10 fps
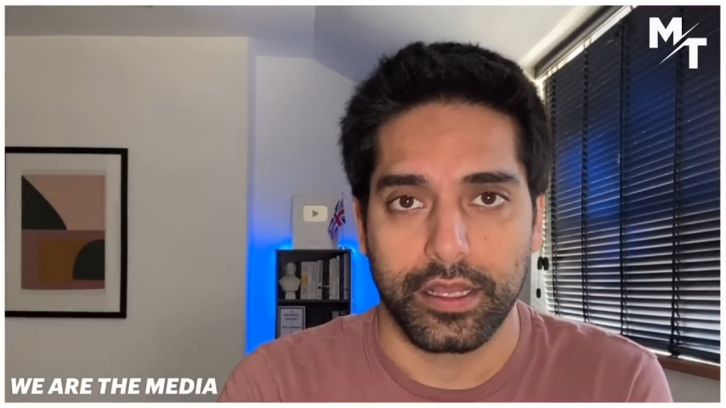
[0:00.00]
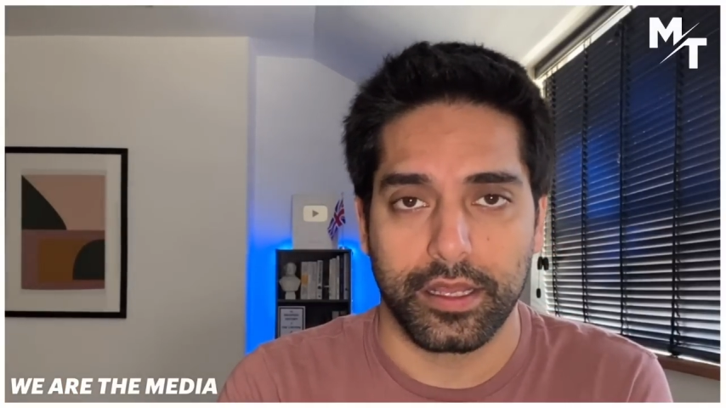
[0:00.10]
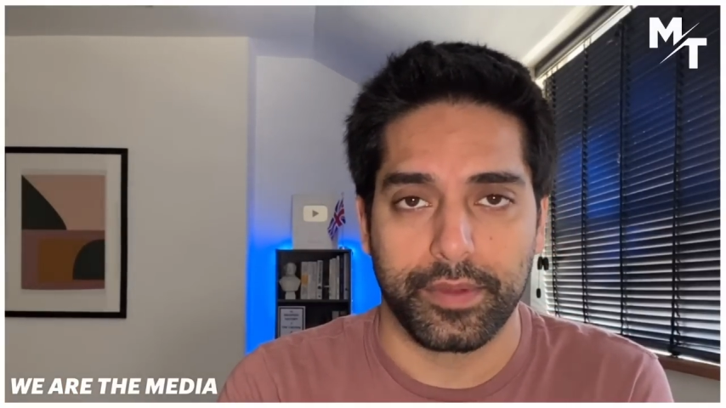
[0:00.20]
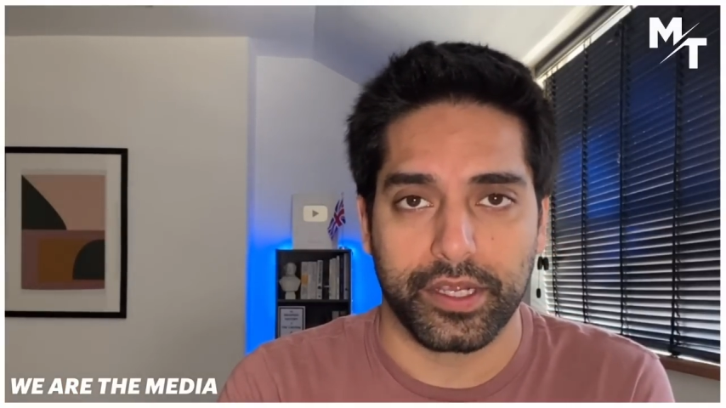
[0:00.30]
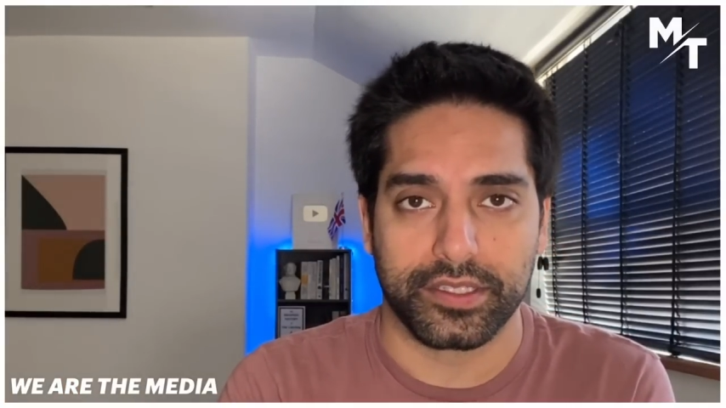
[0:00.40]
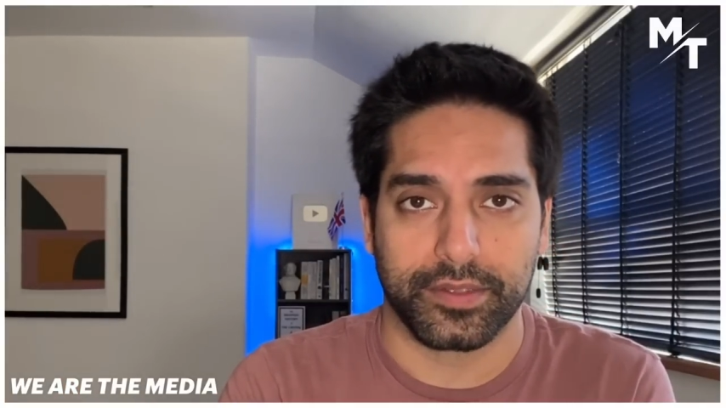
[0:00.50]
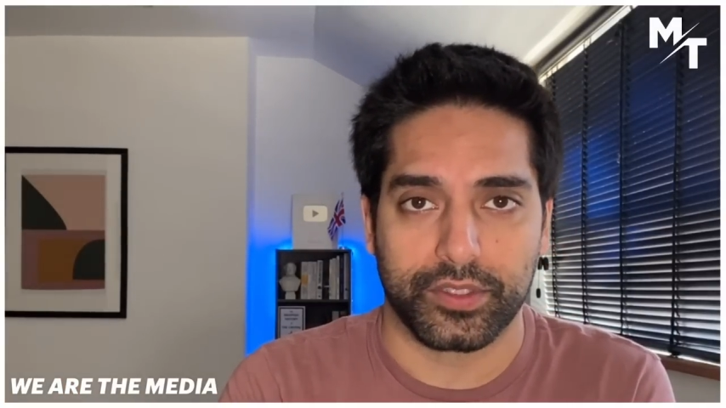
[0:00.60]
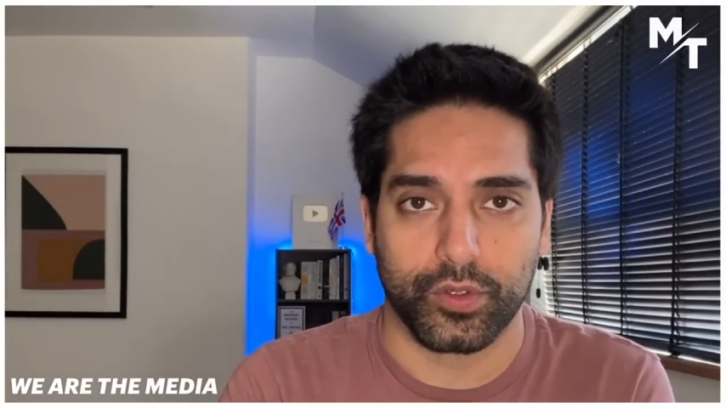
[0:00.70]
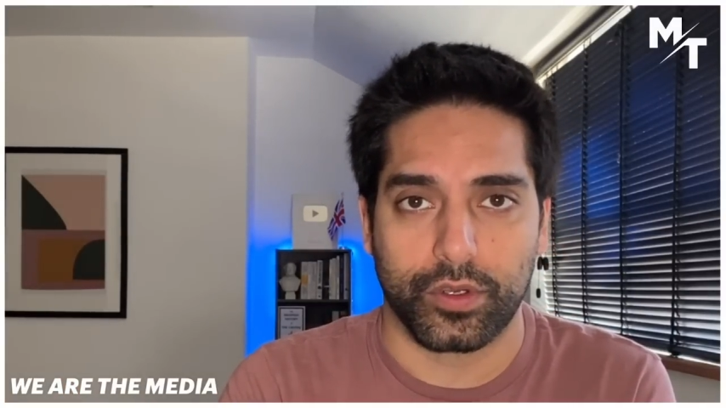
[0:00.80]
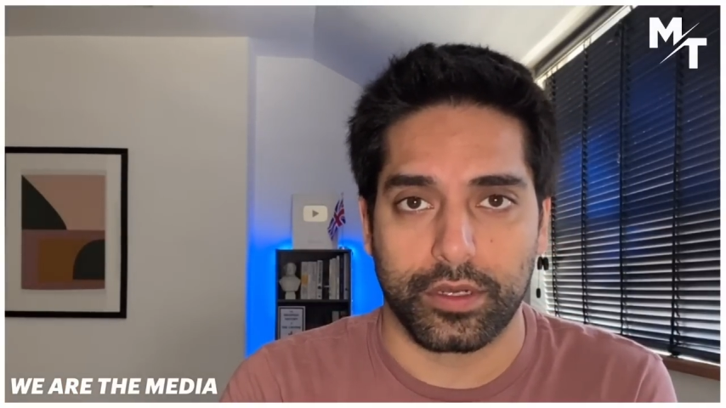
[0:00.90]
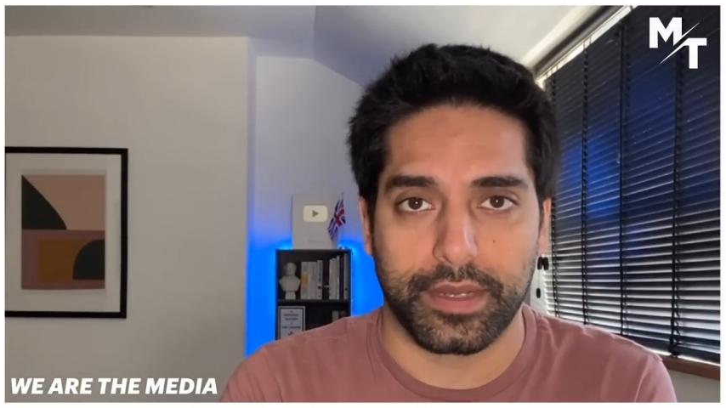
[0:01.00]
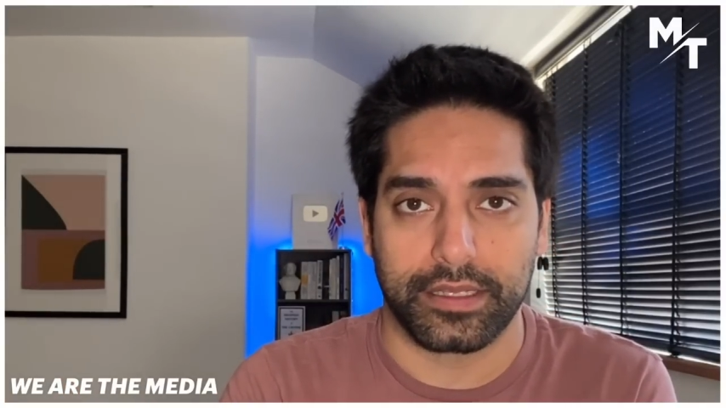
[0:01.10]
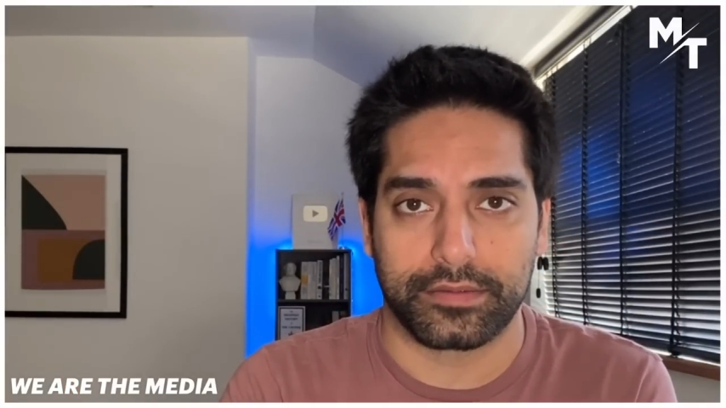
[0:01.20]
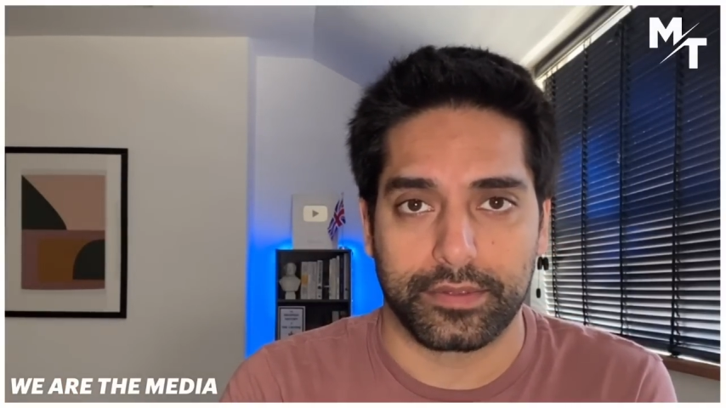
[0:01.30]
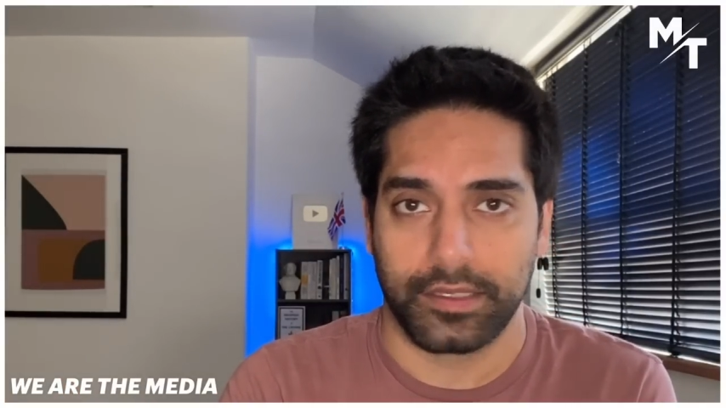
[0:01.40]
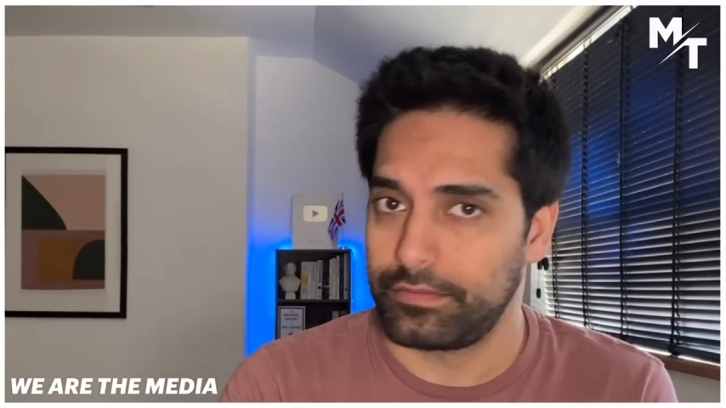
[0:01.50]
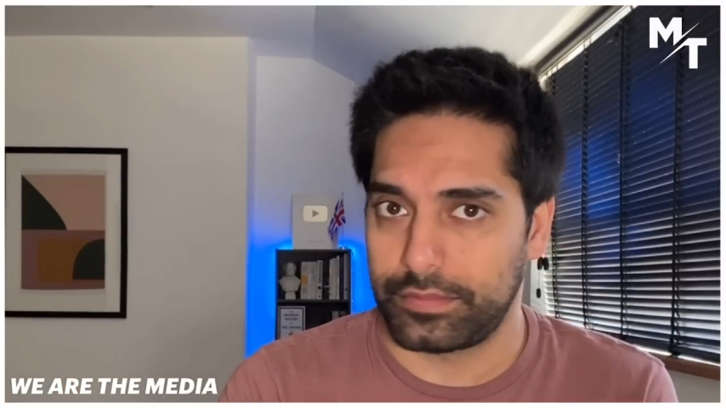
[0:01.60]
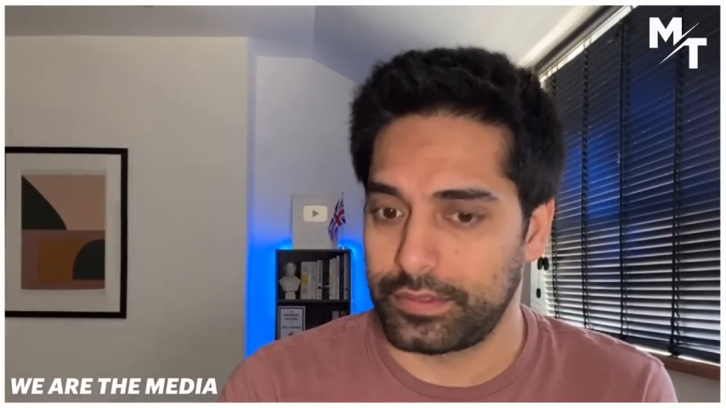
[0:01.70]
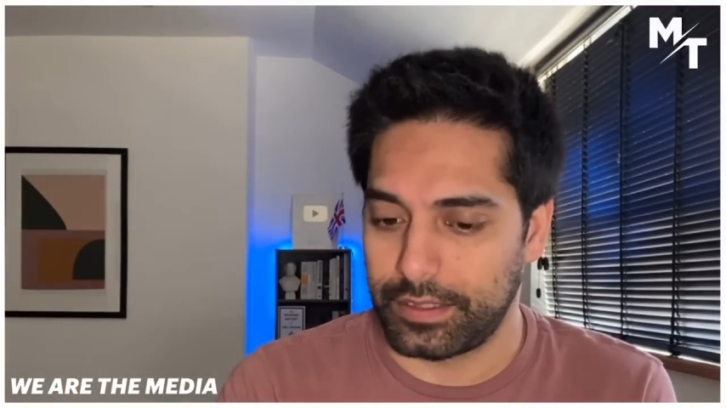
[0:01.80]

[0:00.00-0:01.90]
uh, because they were talking about um,